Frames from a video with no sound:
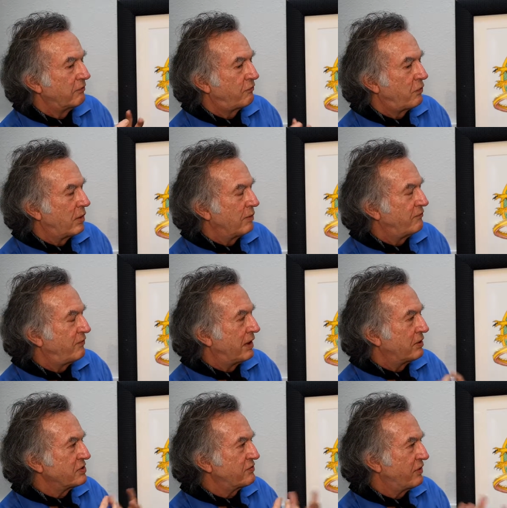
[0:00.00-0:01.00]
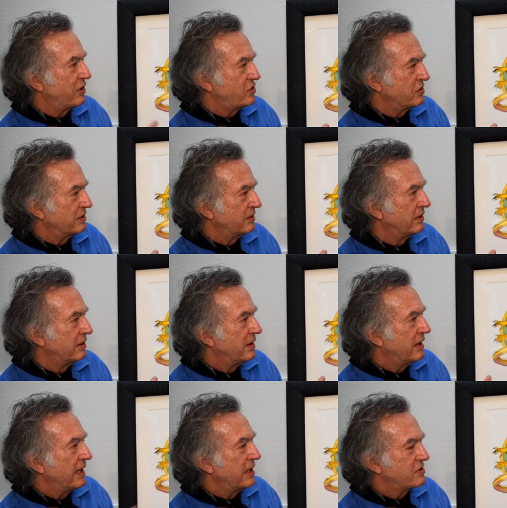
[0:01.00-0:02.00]
Form follows function.
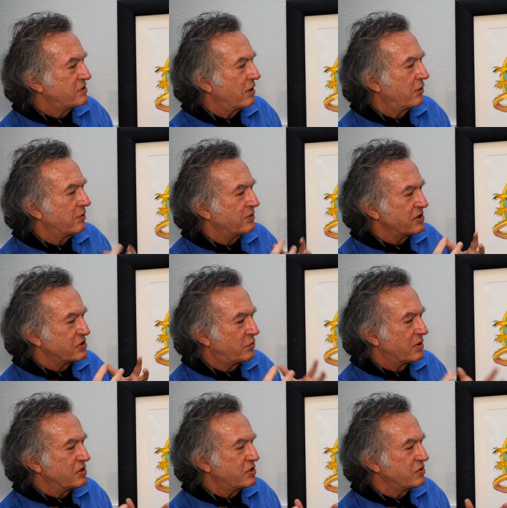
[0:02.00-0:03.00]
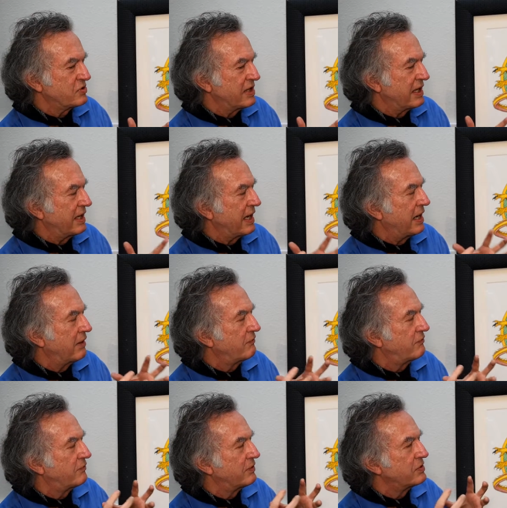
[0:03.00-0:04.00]
And so these creatures that
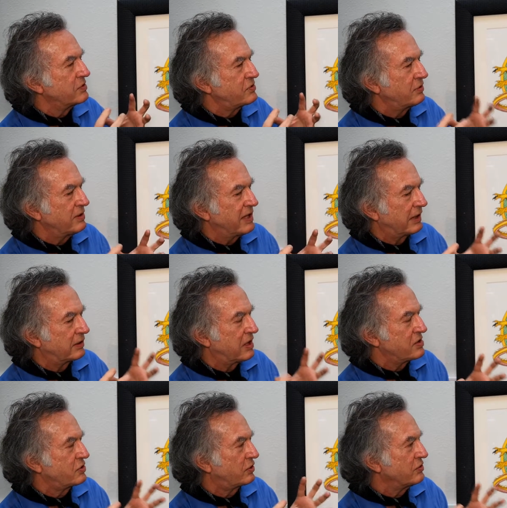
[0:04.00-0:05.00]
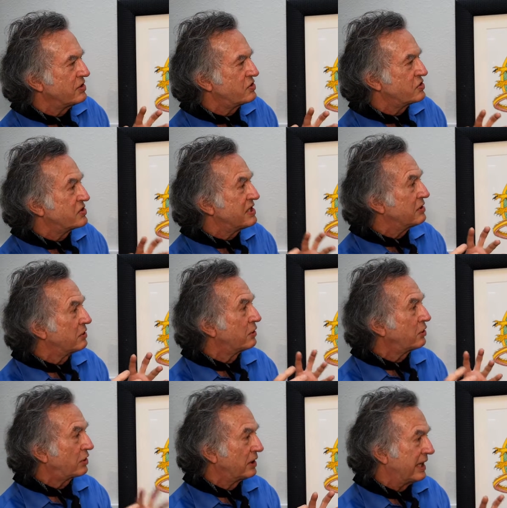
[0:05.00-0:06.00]
have certain ecological niches tend to
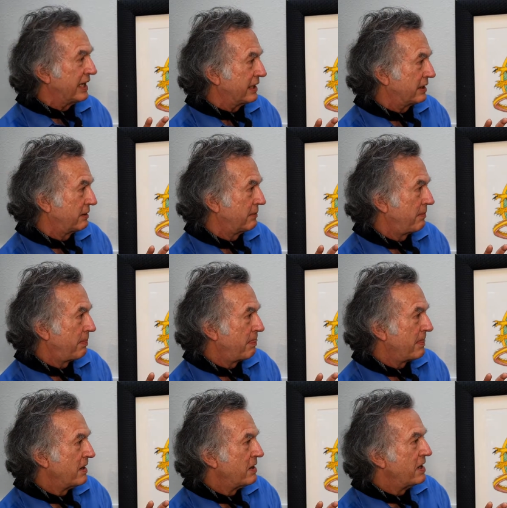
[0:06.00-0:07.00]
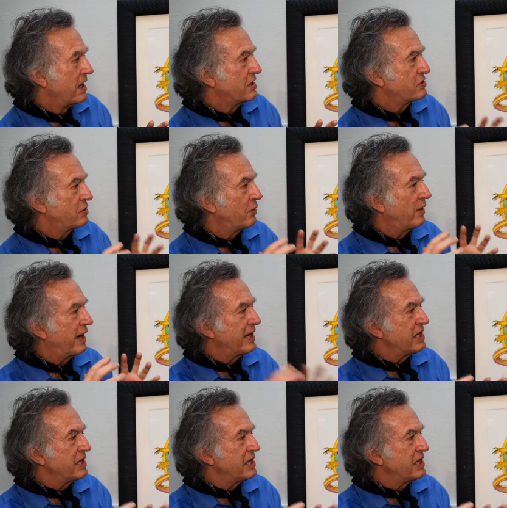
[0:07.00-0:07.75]
look alike. And so I